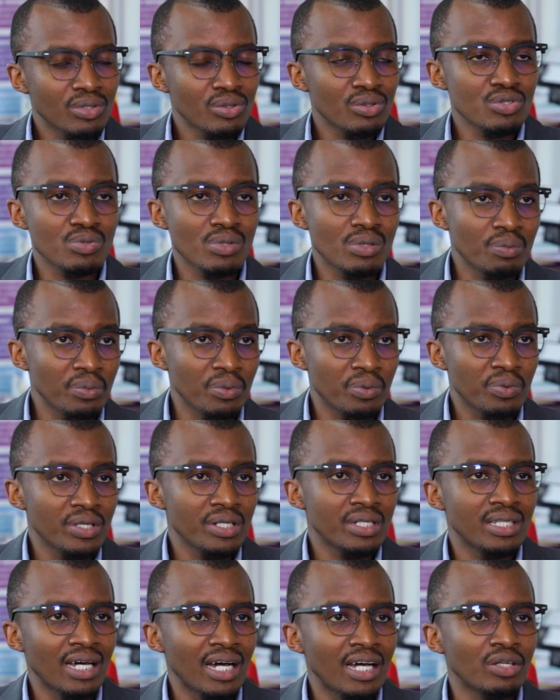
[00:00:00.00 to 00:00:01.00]
because when we
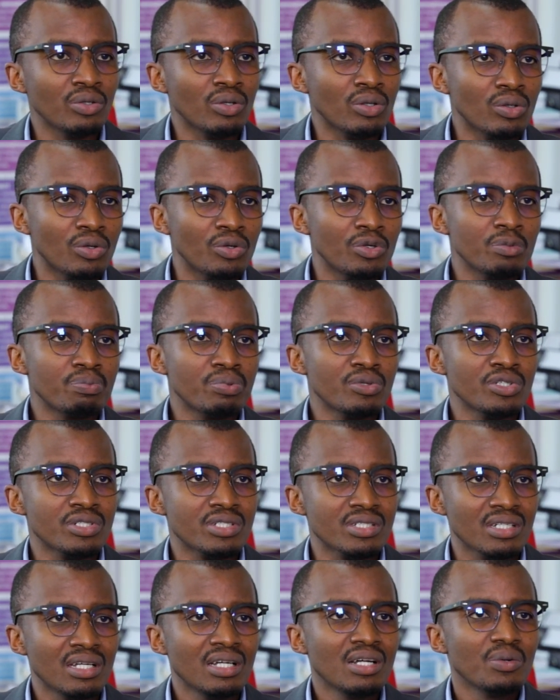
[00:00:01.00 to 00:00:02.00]
read the annual law
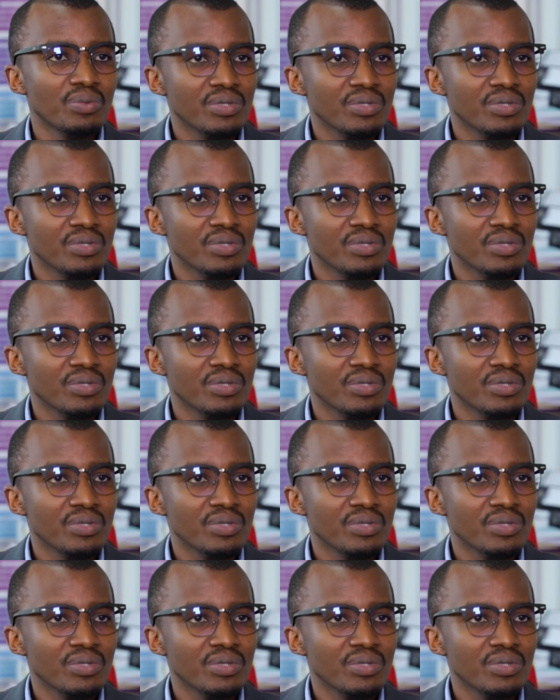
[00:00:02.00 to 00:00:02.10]
report,